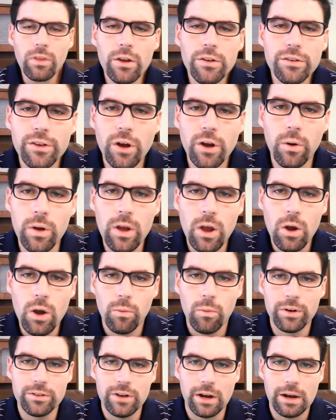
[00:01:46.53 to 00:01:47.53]
so
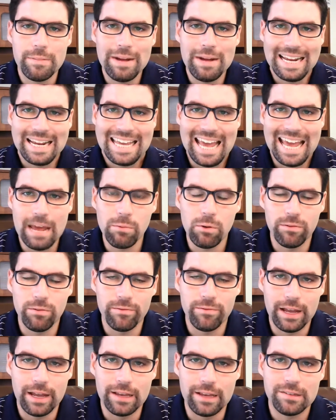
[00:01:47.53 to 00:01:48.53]
when we're talking about gable
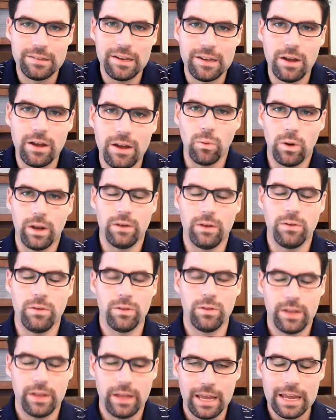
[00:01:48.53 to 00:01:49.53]
vents, what
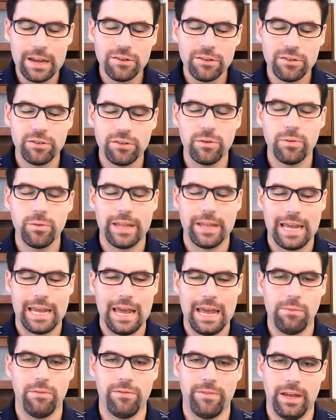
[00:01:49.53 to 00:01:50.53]
the issue with a
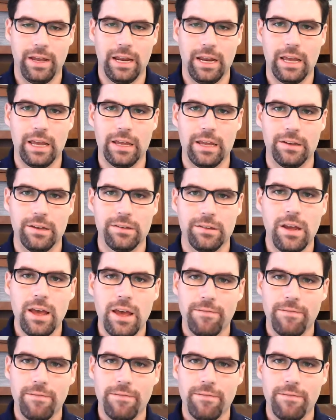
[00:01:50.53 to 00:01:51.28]
gable vent is,